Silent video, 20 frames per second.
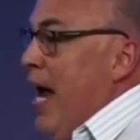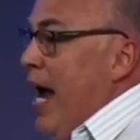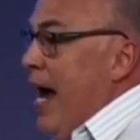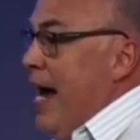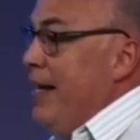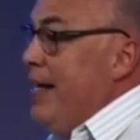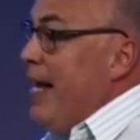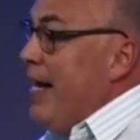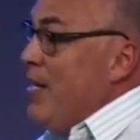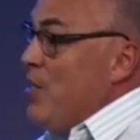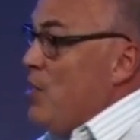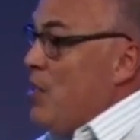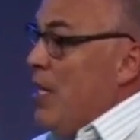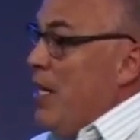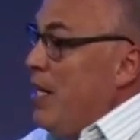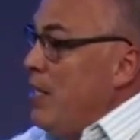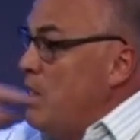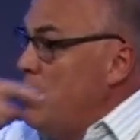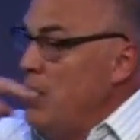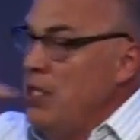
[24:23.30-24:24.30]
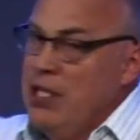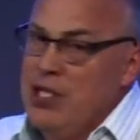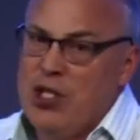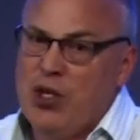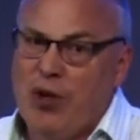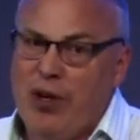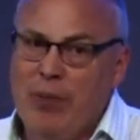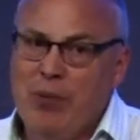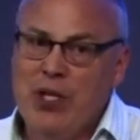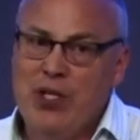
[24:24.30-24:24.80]
And then it says in the
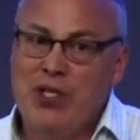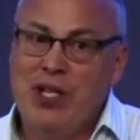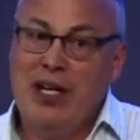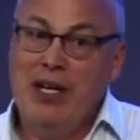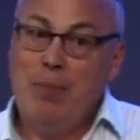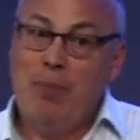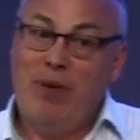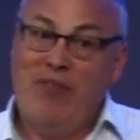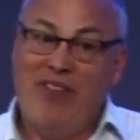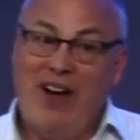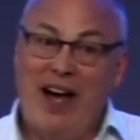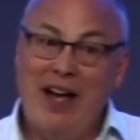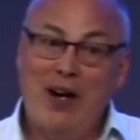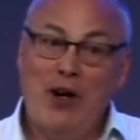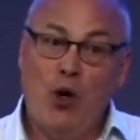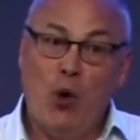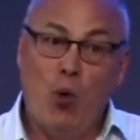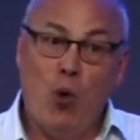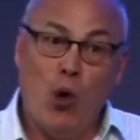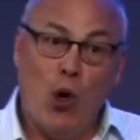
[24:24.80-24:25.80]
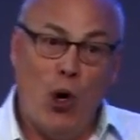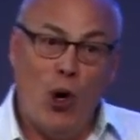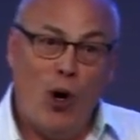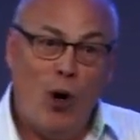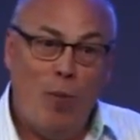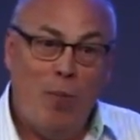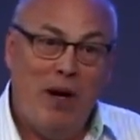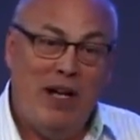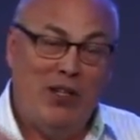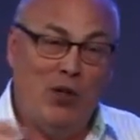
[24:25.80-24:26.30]
scripture that he provided a
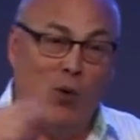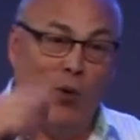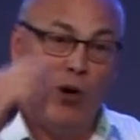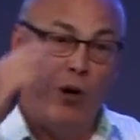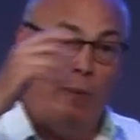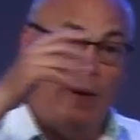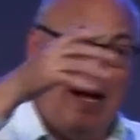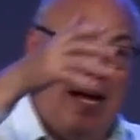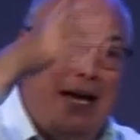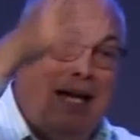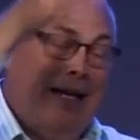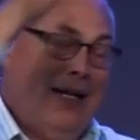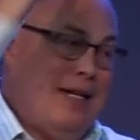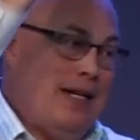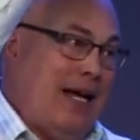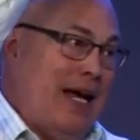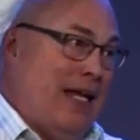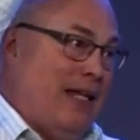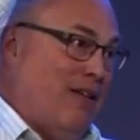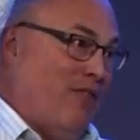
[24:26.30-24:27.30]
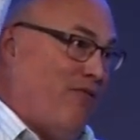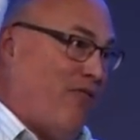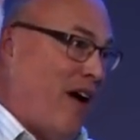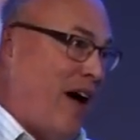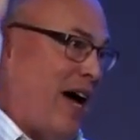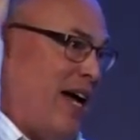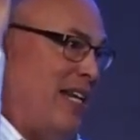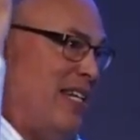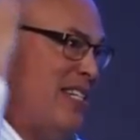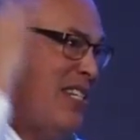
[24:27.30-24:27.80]
worm, and the worm ate it, and the
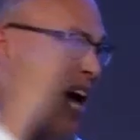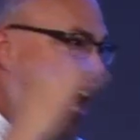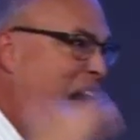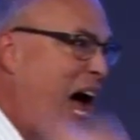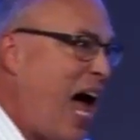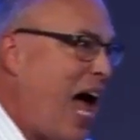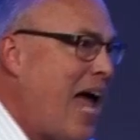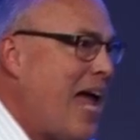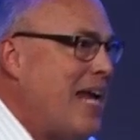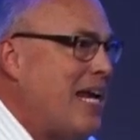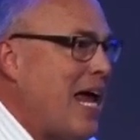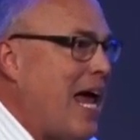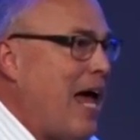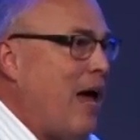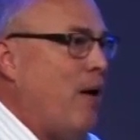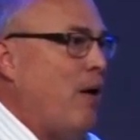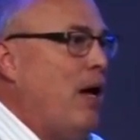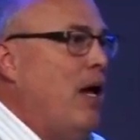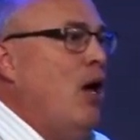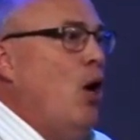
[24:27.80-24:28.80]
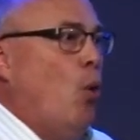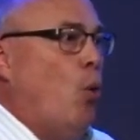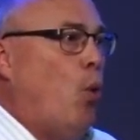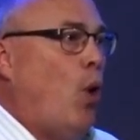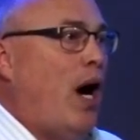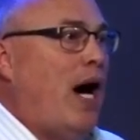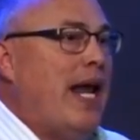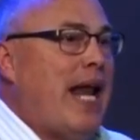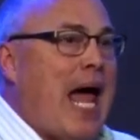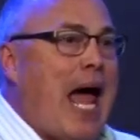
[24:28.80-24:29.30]
vine died. And
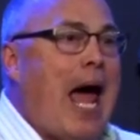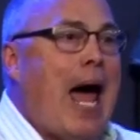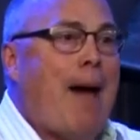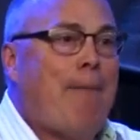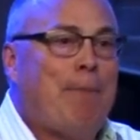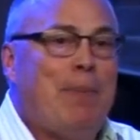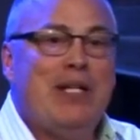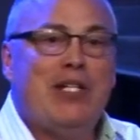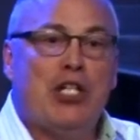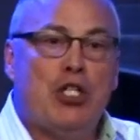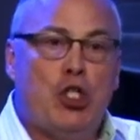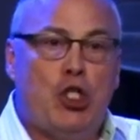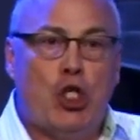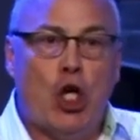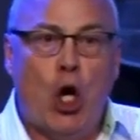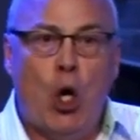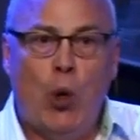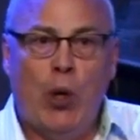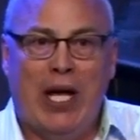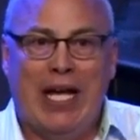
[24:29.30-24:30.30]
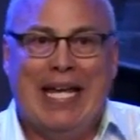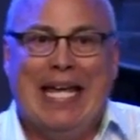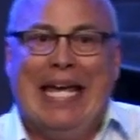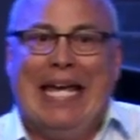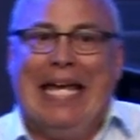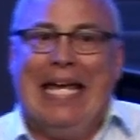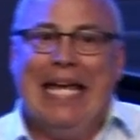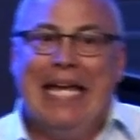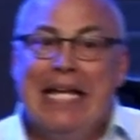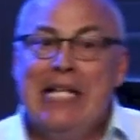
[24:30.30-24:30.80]
what happened to Jonah?
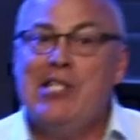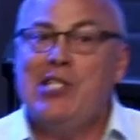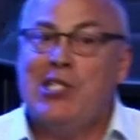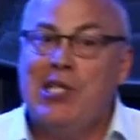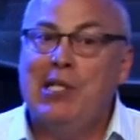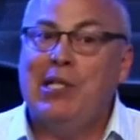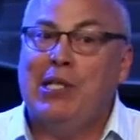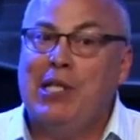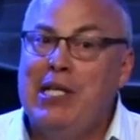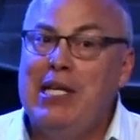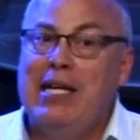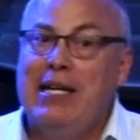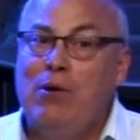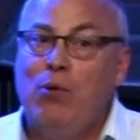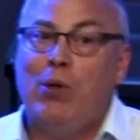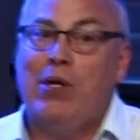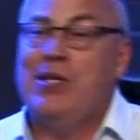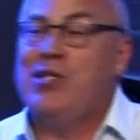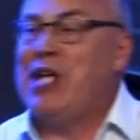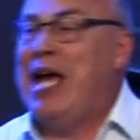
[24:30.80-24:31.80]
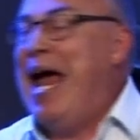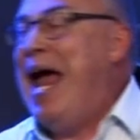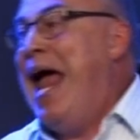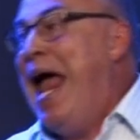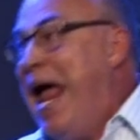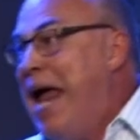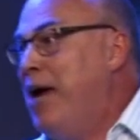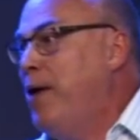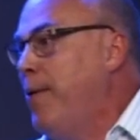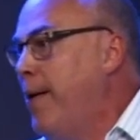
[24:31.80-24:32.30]
He instantly was
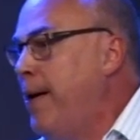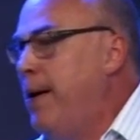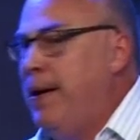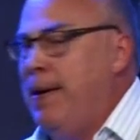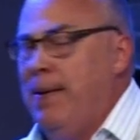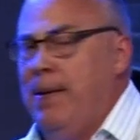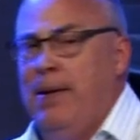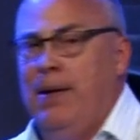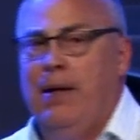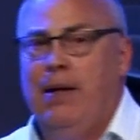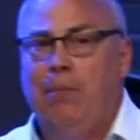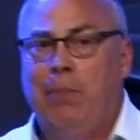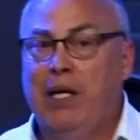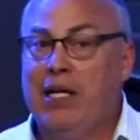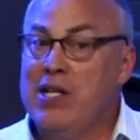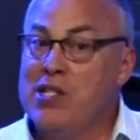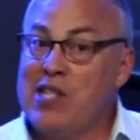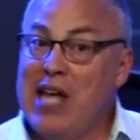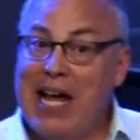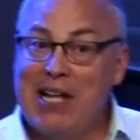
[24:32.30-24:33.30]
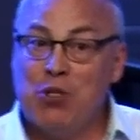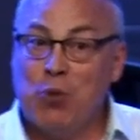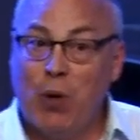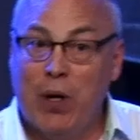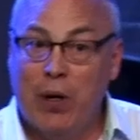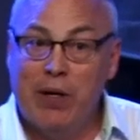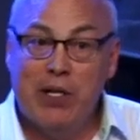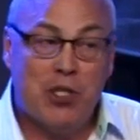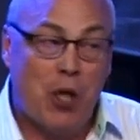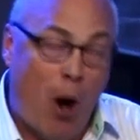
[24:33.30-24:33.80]
angry because that's
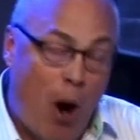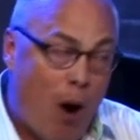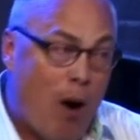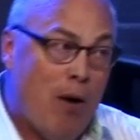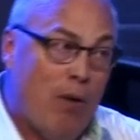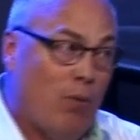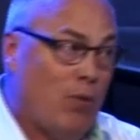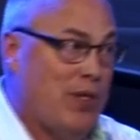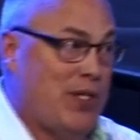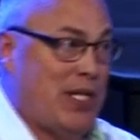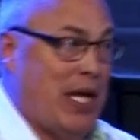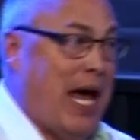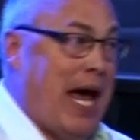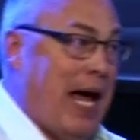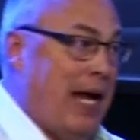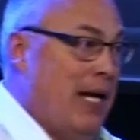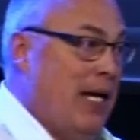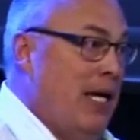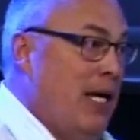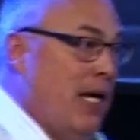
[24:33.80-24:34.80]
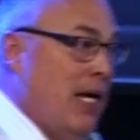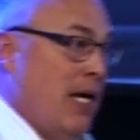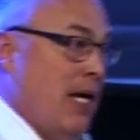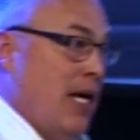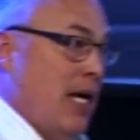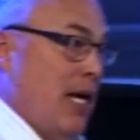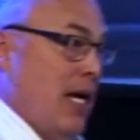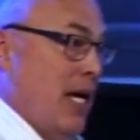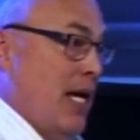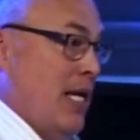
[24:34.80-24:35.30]
where his heart was at.
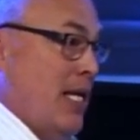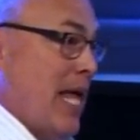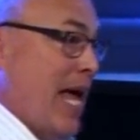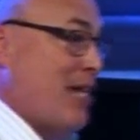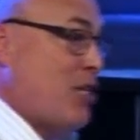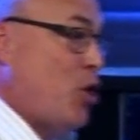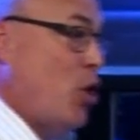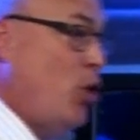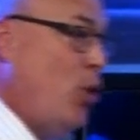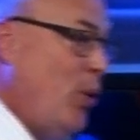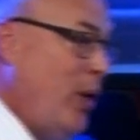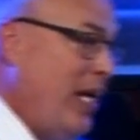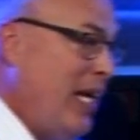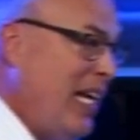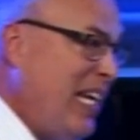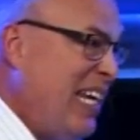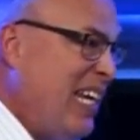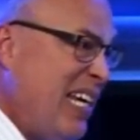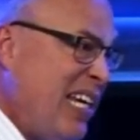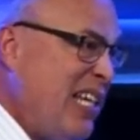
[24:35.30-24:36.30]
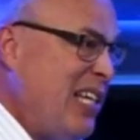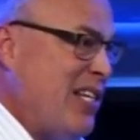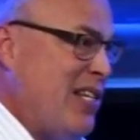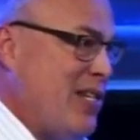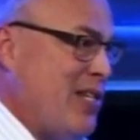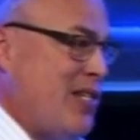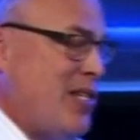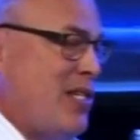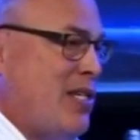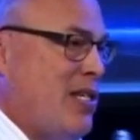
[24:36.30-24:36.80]
That's who he
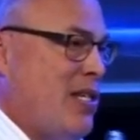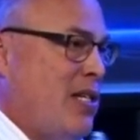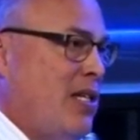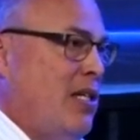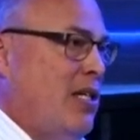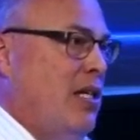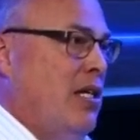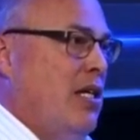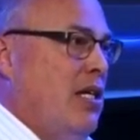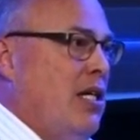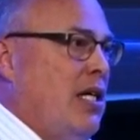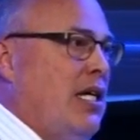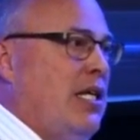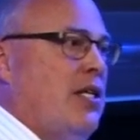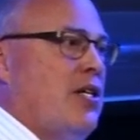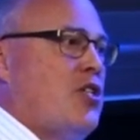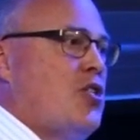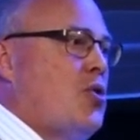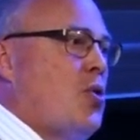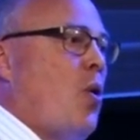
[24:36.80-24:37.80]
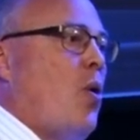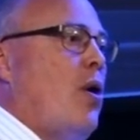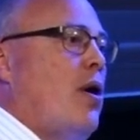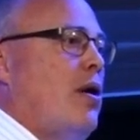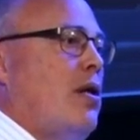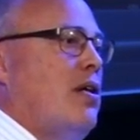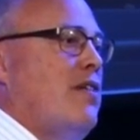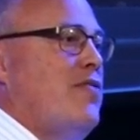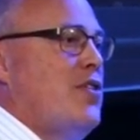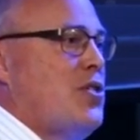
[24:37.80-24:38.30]
is in the
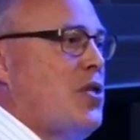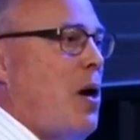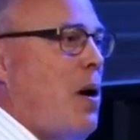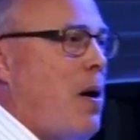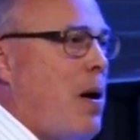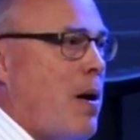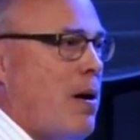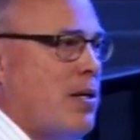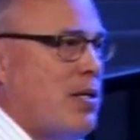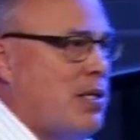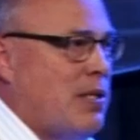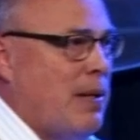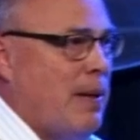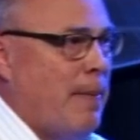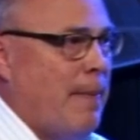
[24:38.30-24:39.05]
soil of his heart.